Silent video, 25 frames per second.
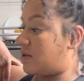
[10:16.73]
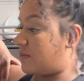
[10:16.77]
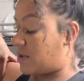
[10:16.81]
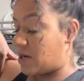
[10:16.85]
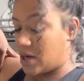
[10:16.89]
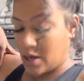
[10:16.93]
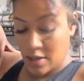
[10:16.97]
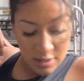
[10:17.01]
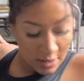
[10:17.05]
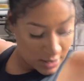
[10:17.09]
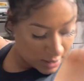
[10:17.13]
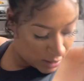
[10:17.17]
my
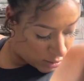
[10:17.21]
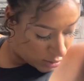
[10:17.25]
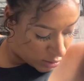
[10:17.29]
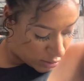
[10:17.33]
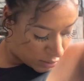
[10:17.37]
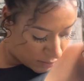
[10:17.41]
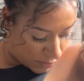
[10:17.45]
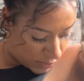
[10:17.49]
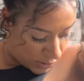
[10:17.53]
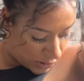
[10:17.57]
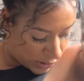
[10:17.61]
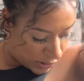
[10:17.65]

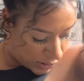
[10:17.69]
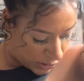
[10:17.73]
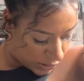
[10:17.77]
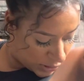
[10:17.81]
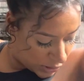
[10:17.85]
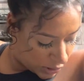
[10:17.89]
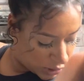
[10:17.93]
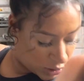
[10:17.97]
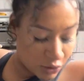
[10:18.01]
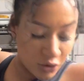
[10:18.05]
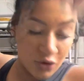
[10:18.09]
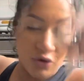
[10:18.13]
arm, just the
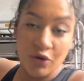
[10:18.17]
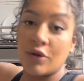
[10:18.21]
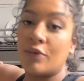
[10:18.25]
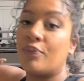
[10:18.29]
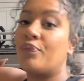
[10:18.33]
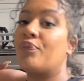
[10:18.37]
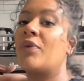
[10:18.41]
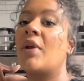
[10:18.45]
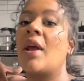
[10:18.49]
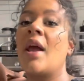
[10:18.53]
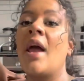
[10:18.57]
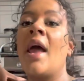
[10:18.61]
deodorant.
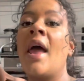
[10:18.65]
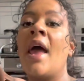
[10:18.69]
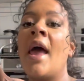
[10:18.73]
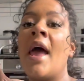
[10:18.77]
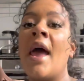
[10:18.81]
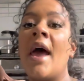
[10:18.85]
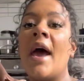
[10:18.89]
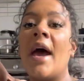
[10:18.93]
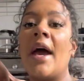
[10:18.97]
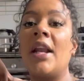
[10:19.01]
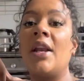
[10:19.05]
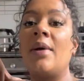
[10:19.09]

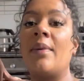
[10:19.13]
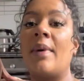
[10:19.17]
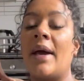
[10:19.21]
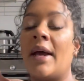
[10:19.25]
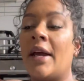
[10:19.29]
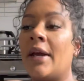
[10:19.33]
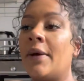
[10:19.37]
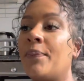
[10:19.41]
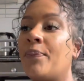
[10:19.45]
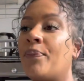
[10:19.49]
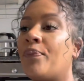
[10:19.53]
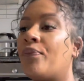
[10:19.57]

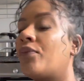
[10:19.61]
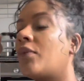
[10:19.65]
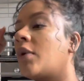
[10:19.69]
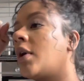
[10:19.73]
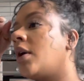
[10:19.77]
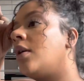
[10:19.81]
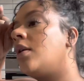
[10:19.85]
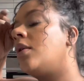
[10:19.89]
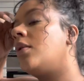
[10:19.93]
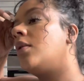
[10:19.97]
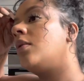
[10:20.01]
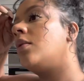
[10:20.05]
Anyway,
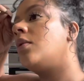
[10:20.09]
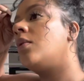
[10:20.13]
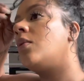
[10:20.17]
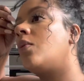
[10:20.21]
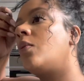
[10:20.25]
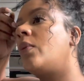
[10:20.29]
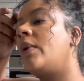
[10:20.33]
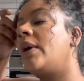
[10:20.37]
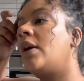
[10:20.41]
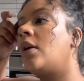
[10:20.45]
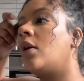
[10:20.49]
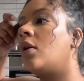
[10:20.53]

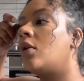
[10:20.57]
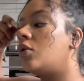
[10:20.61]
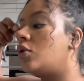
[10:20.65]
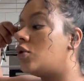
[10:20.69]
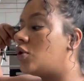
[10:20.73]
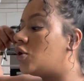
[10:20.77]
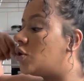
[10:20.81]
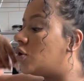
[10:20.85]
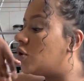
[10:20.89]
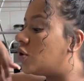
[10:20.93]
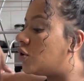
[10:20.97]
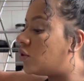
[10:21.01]
we go
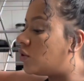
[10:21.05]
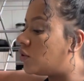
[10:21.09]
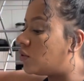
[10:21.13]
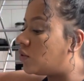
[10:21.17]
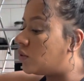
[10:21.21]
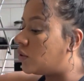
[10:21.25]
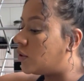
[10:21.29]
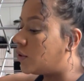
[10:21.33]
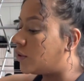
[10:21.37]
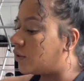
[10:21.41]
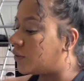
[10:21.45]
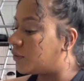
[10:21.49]

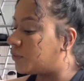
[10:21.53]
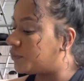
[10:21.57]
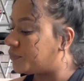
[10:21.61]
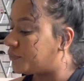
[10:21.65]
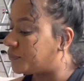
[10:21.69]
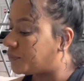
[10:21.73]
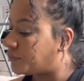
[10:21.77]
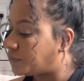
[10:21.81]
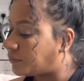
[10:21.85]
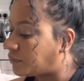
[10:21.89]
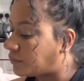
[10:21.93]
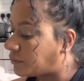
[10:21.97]
to,
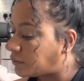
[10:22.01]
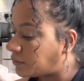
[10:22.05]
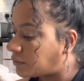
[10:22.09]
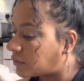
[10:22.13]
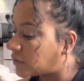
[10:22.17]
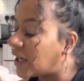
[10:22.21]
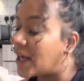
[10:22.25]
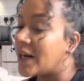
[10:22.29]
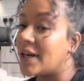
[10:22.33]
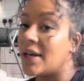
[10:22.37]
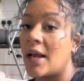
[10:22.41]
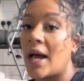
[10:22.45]

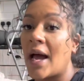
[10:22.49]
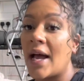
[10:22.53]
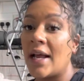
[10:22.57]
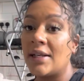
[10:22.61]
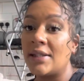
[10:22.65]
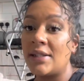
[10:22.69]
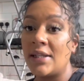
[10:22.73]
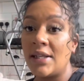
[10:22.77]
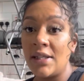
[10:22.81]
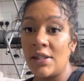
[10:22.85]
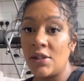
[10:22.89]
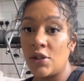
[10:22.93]
and
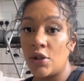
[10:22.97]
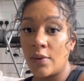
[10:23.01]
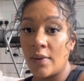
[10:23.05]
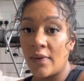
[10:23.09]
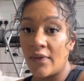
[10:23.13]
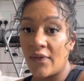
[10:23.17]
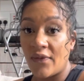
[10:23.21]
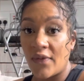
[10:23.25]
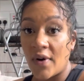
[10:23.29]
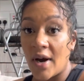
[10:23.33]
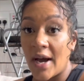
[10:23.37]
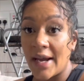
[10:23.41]
he's doing
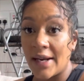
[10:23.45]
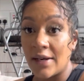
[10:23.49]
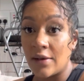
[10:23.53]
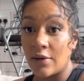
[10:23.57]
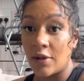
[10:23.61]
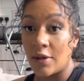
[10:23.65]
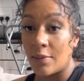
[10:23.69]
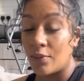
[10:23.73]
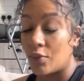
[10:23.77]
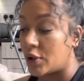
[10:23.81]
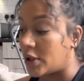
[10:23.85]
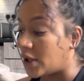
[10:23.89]
fine on
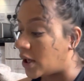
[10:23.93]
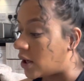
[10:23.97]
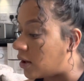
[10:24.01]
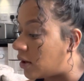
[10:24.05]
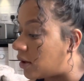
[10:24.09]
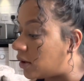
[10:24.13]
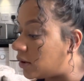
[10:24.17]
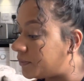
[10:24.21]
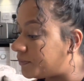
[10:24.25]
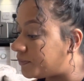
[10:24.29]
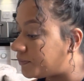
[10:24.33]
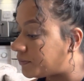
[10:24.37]
the
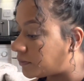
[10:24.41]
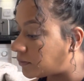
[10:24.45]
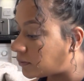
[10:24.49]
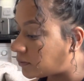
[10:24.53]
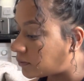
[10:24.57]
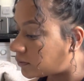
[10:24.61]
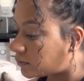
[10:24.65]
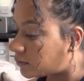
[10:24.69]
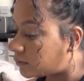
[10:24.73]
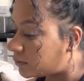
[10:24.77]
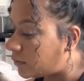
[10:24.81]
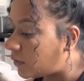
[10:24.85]
monitor
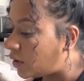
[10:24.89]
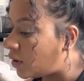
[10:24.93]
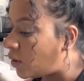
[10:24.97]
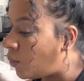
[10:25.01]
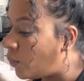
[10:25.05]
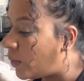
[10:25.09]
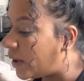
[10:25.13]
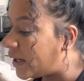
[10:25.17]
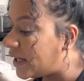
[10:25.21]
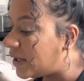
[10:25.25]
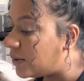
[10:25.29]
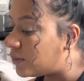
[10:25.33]

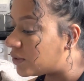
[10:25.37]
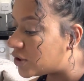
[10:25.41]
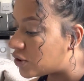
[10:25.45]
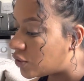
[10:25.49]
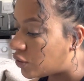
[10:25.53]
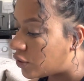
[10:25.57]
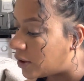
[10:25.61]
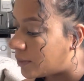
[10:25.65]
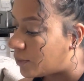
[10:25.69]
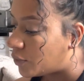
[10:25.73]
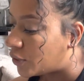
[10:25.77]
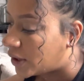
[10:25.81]
when he was
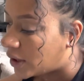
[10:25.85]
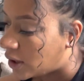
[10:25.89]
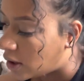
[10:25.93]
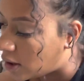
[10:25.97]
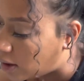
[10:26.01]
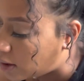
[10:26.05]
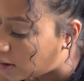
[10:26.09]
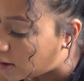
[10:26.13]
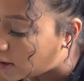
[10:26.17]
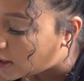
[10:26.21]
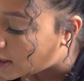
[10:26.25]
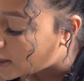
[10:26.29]
on the
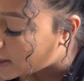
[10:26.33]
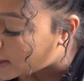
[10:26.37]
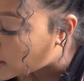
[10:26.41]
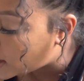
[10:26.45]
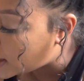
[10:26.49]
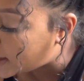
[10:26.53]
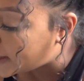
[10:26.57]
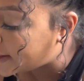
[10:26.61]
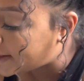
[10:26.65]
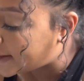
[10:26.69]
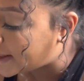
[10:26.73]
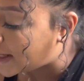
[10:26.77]
monitor
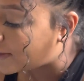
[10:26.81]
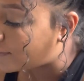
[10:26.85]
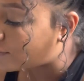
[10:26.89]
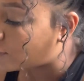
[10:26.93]
in that